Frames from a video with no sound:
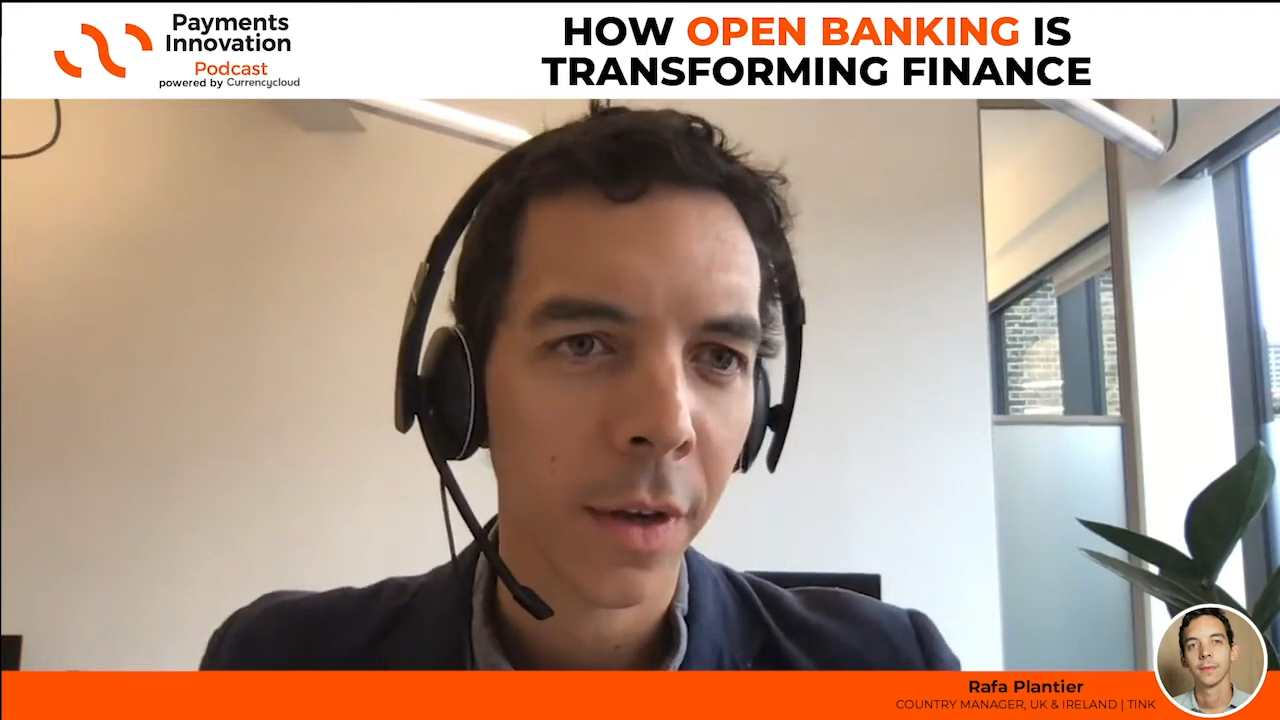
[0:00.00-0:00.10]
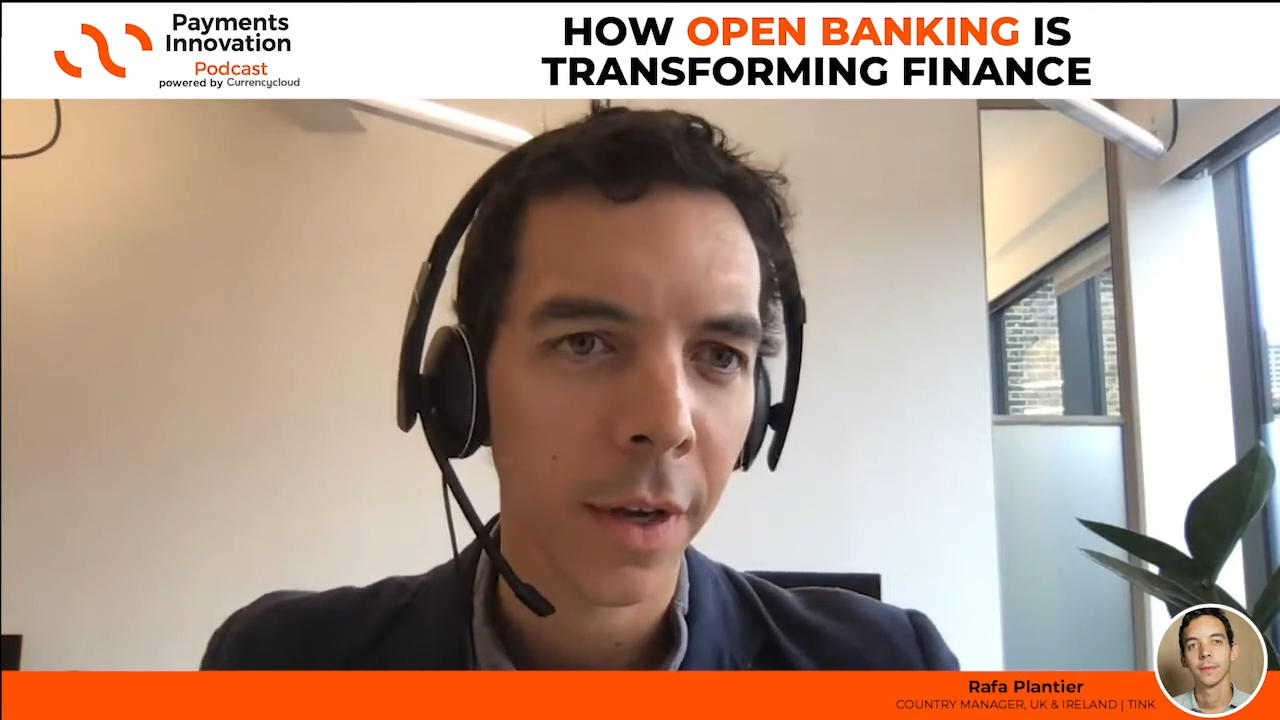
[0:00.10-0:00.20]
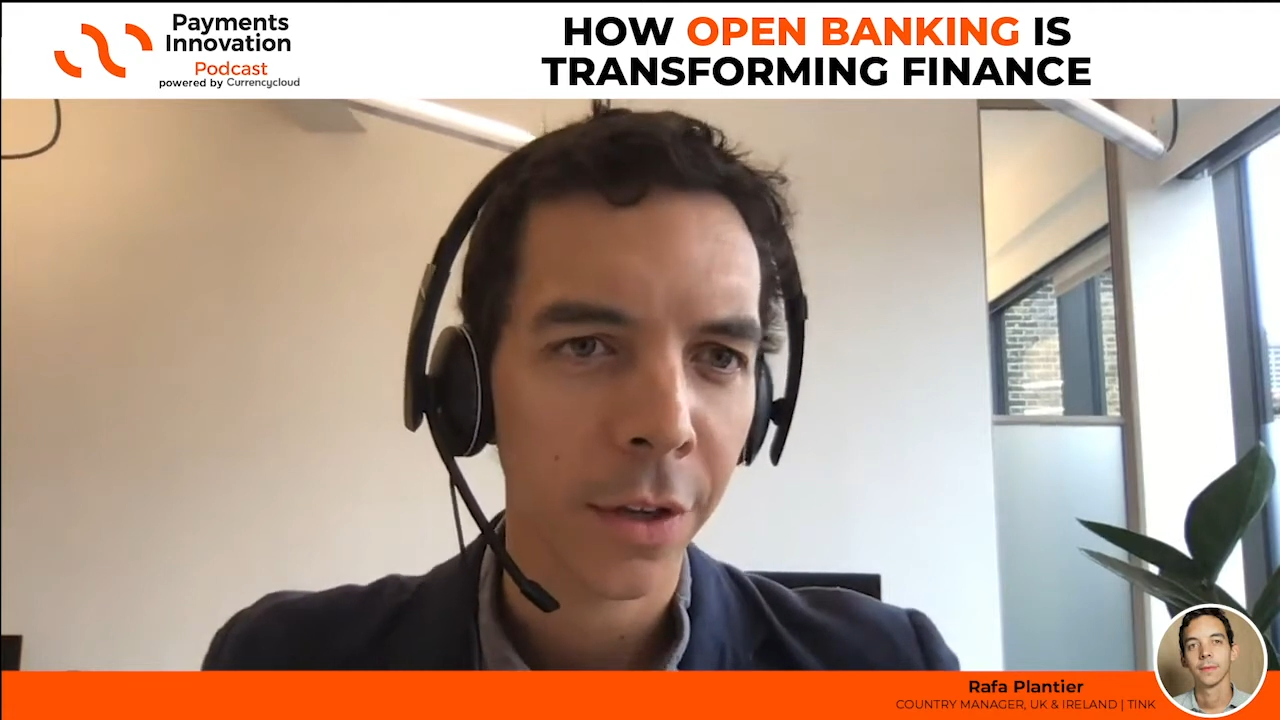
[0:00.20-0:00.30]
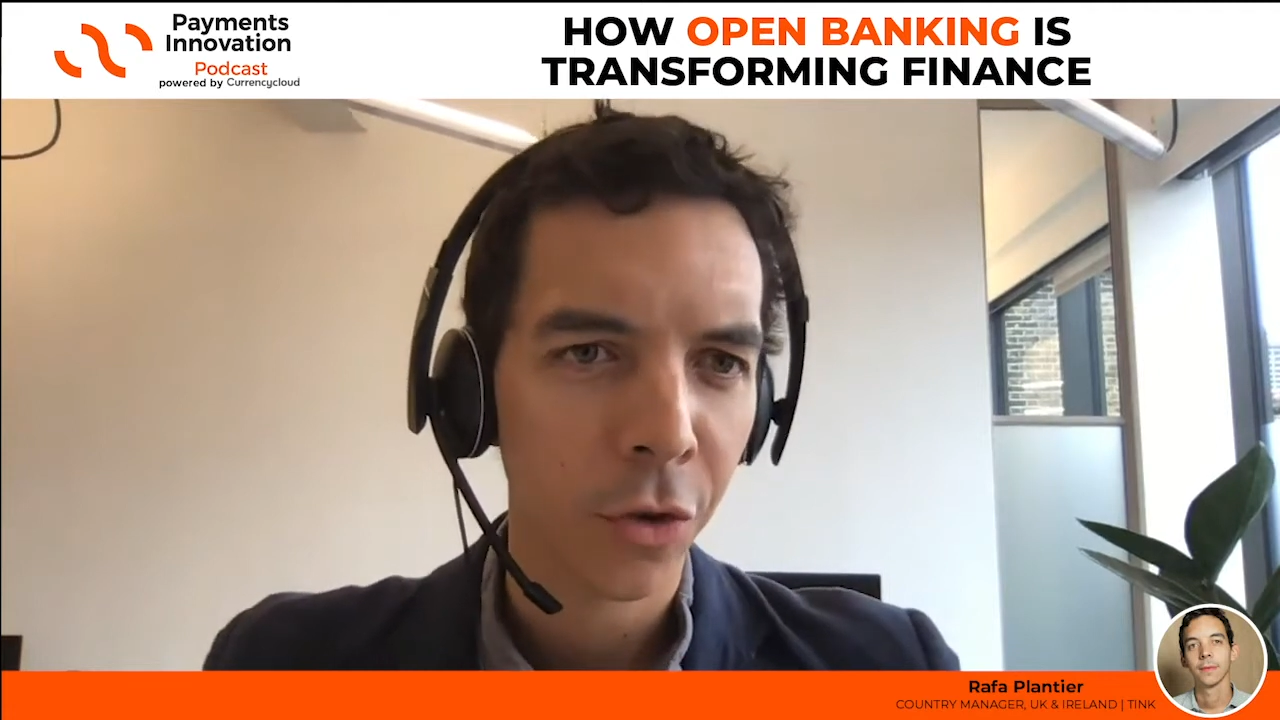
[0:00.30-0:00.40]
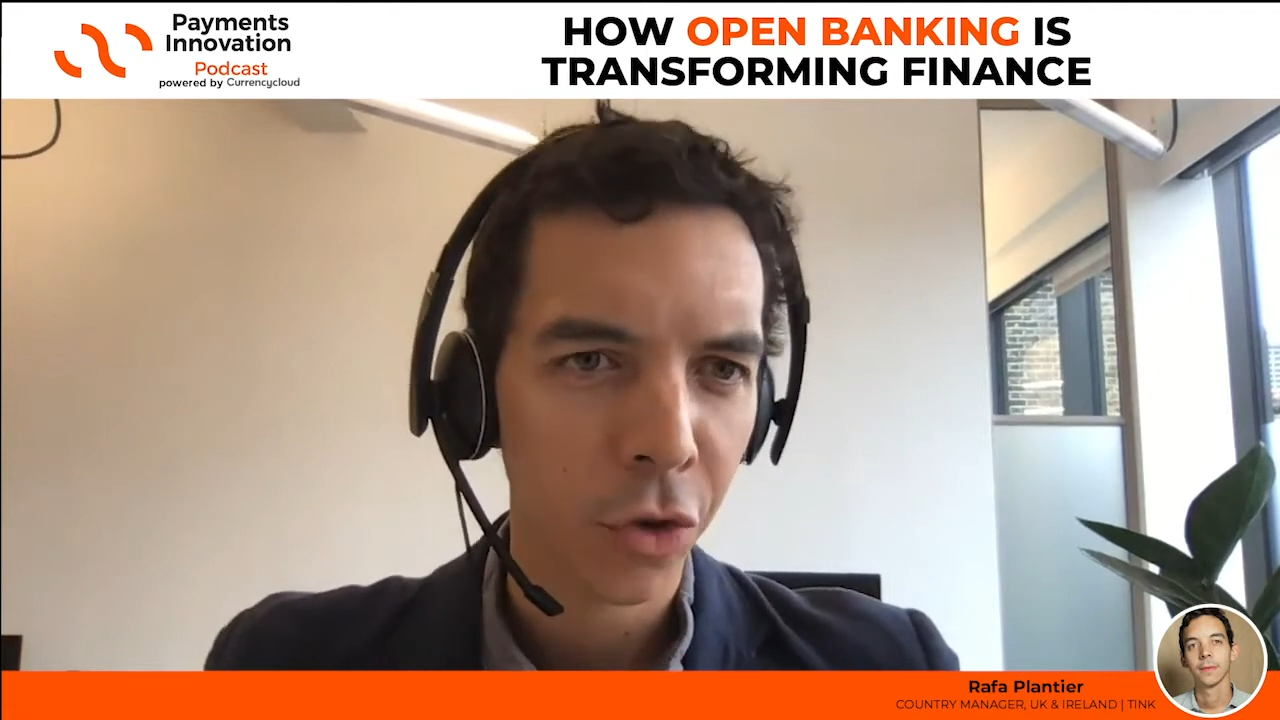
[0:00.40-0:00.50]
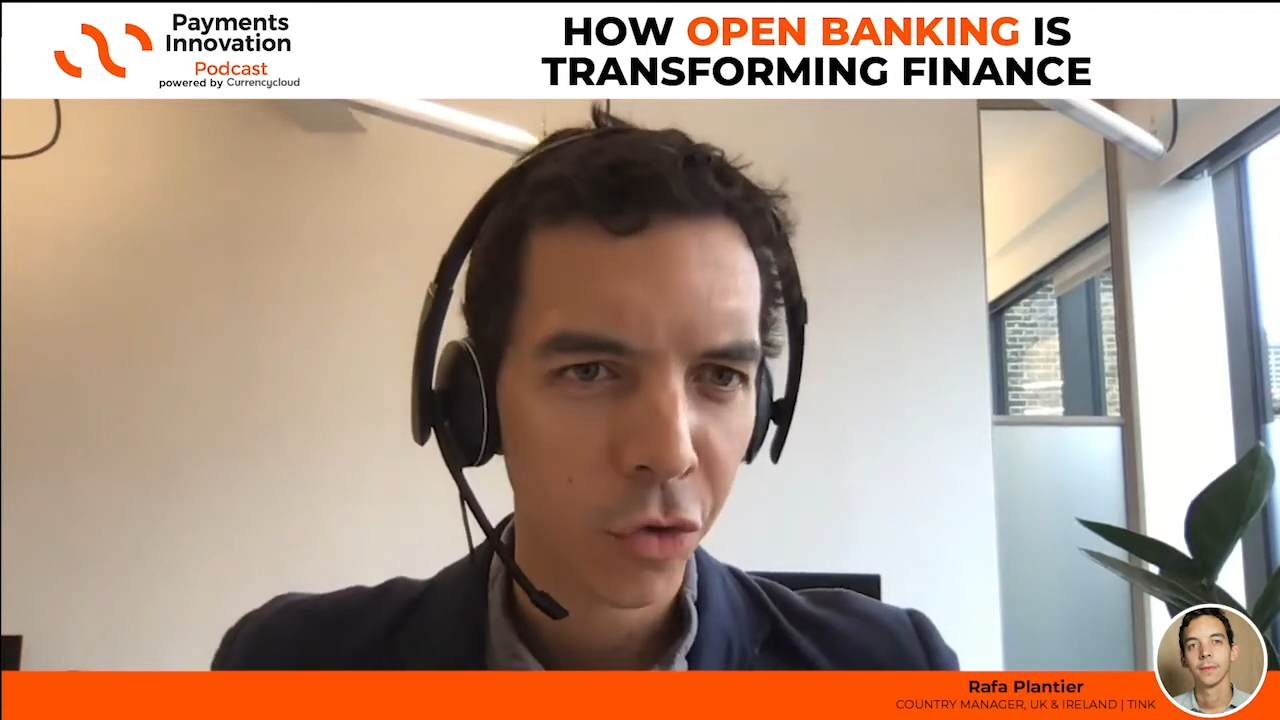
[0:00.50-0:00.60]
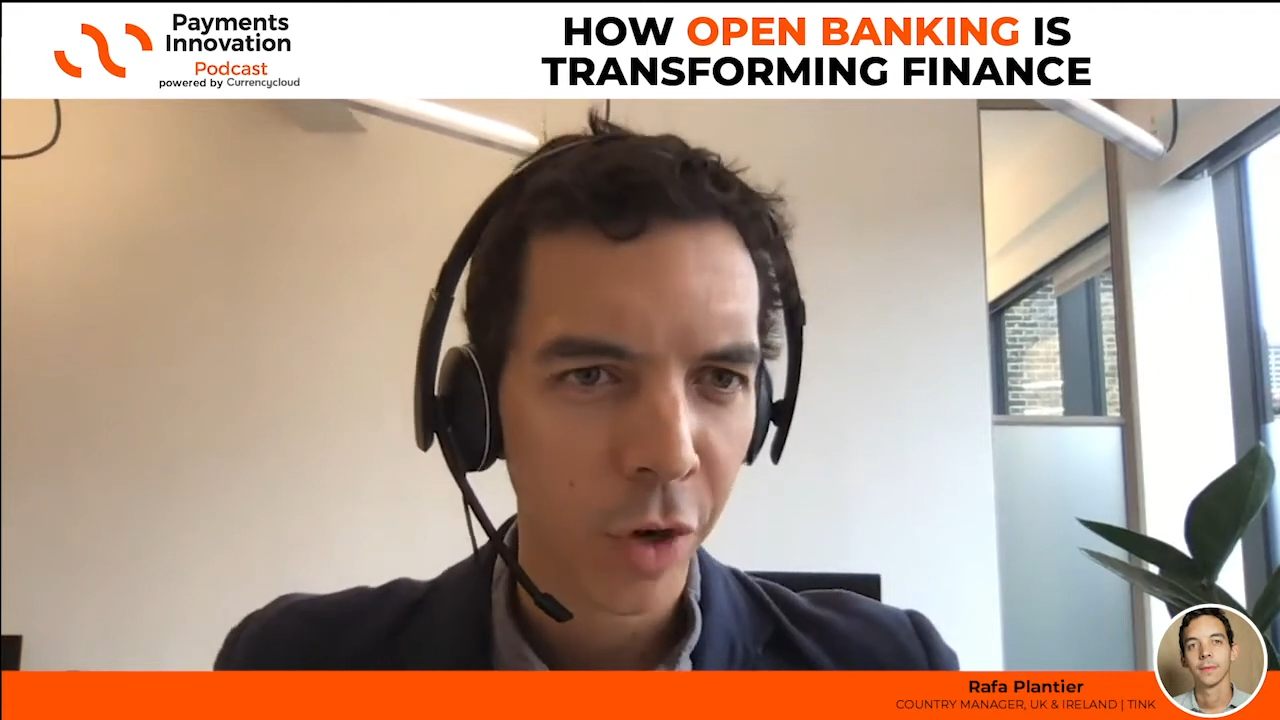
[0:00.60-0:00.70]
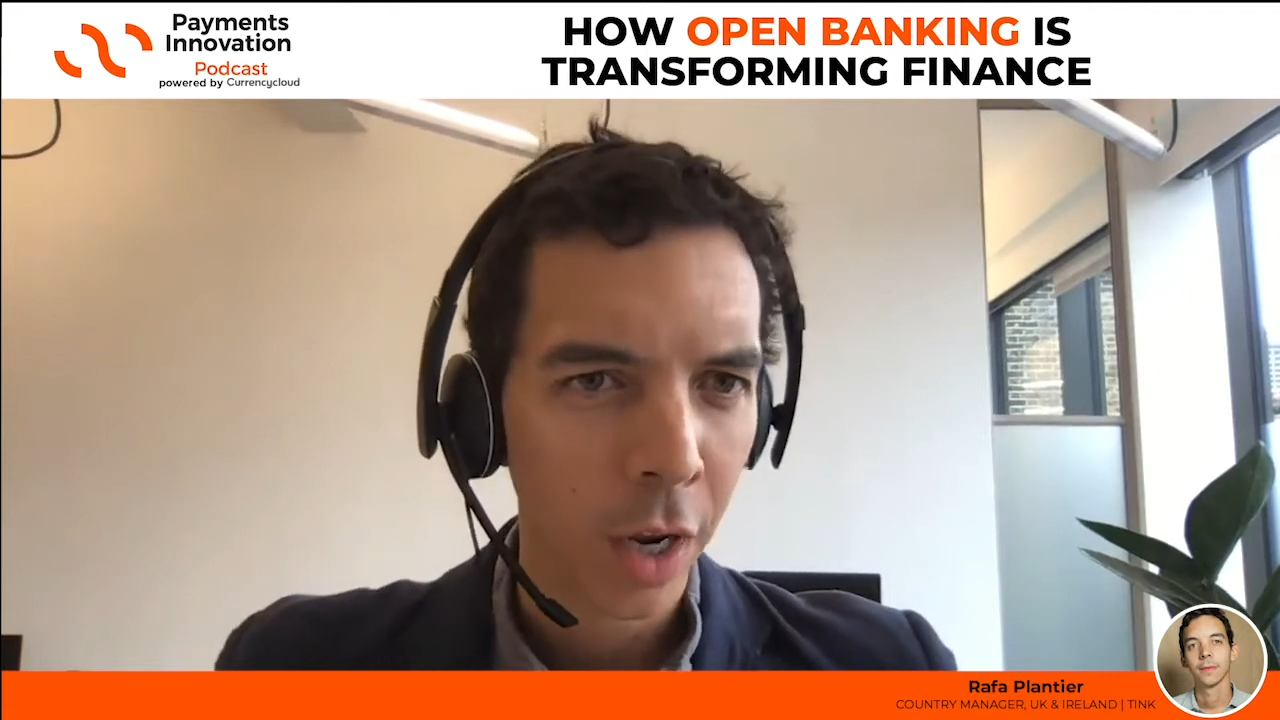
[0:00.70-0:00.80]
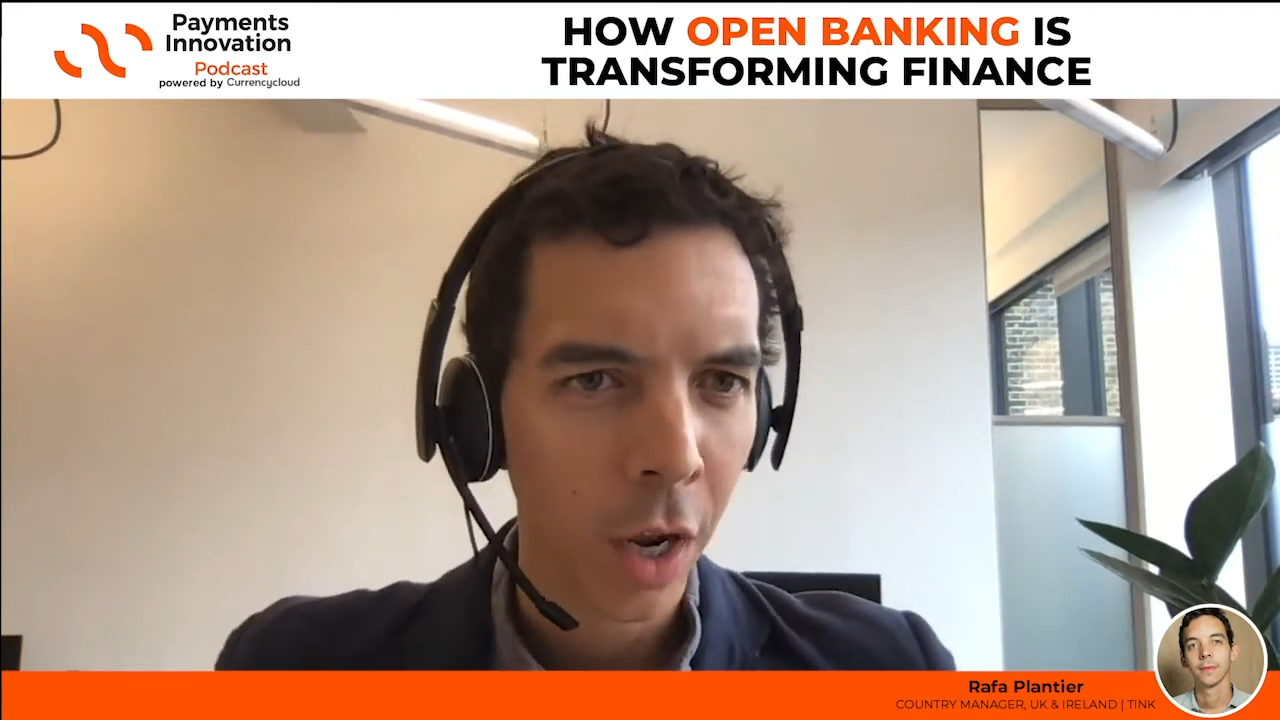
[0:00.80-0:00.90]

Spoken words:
industry at